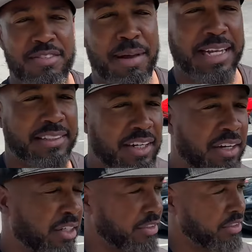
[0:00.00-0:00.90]
Max here.
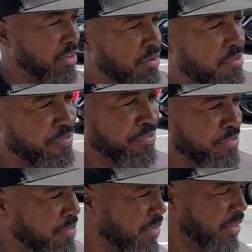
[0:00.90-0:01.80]
So
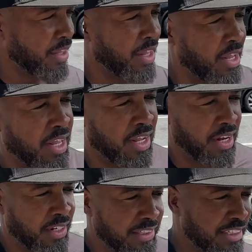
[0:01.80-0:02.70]

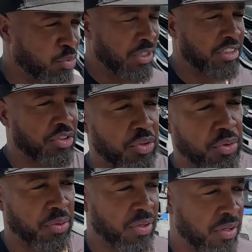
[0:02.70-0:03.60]
just want to
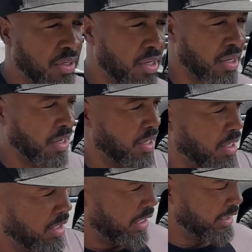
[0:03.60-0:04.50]

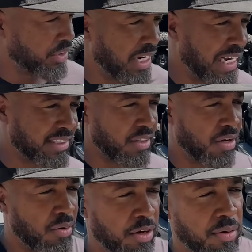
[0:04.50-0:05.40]
let you guys know
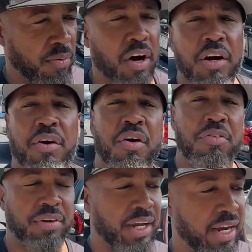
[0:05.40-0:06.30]
what we work on over
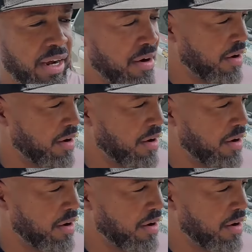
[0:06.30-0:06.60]
here.